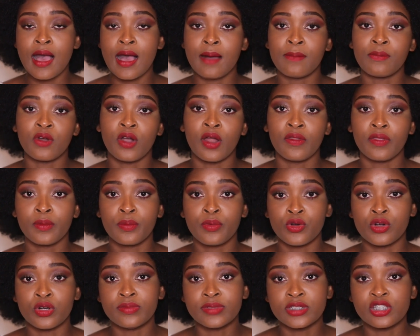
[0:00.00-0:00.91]
um, around the
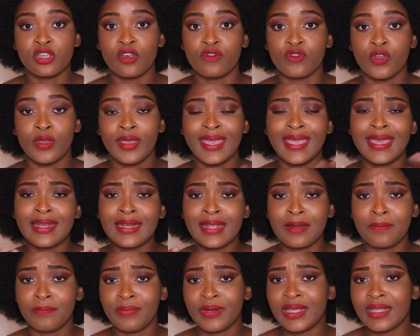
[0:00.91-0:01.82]
perimeter of your head
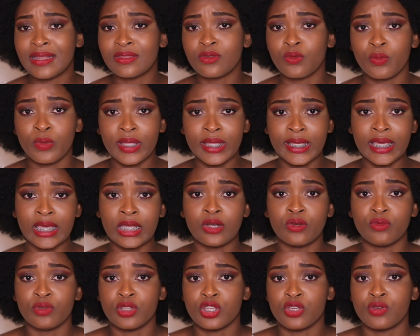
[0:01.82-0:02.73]
and blend the wig
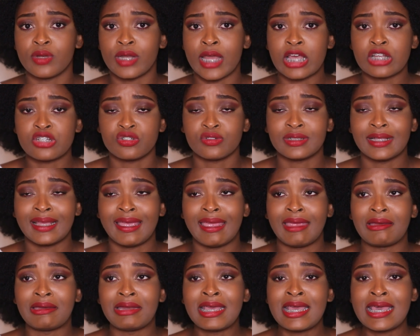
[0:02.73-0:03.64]
in with your natural
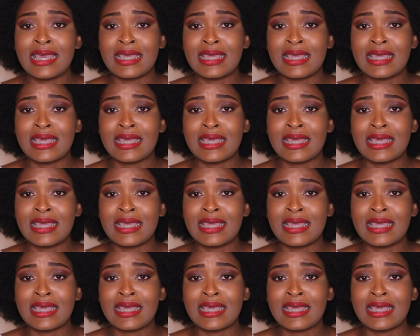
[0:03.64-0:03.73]
hair